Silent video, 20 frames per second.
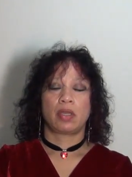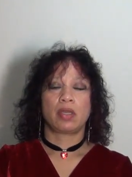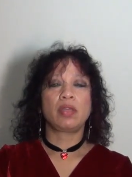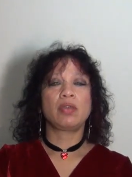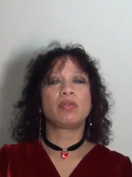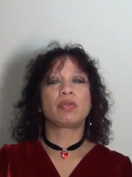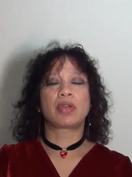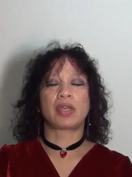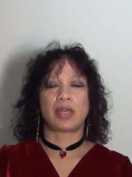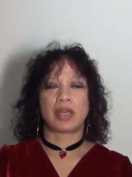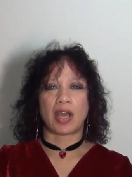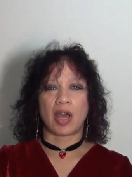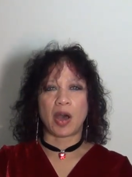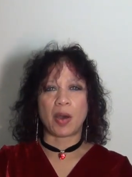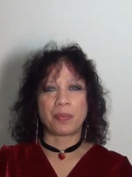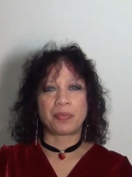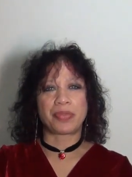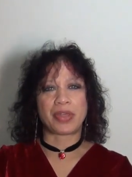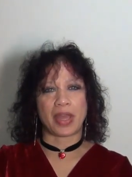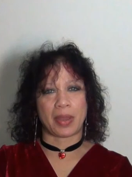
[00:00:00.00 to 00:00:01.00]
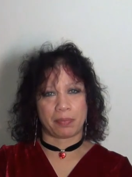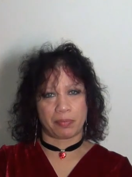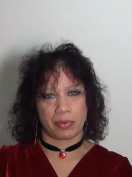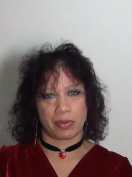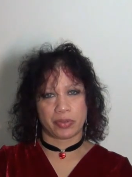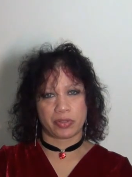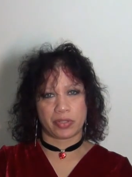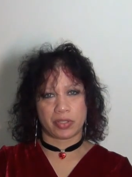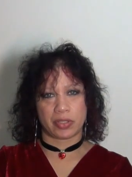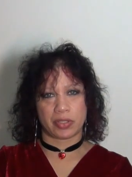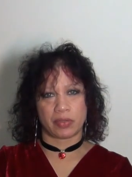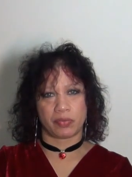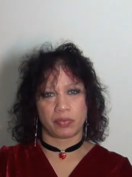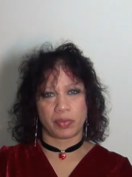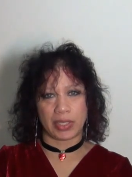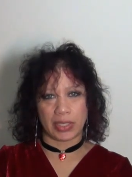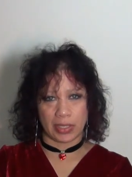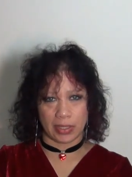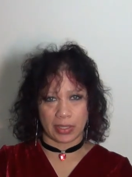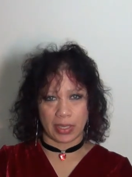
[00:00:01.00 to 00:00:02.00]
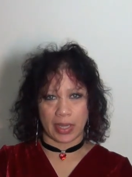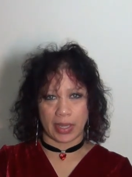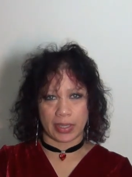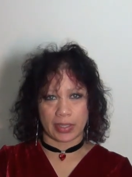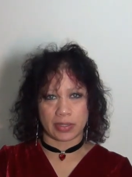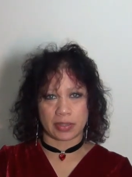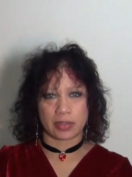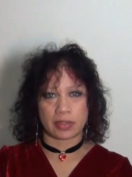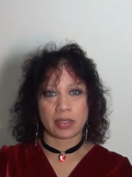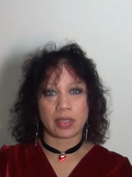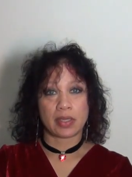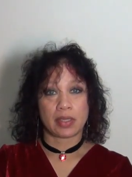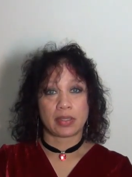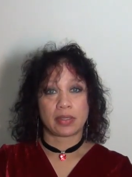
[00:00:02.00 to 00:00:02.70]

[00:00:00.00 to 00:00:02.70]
you can help that person to realize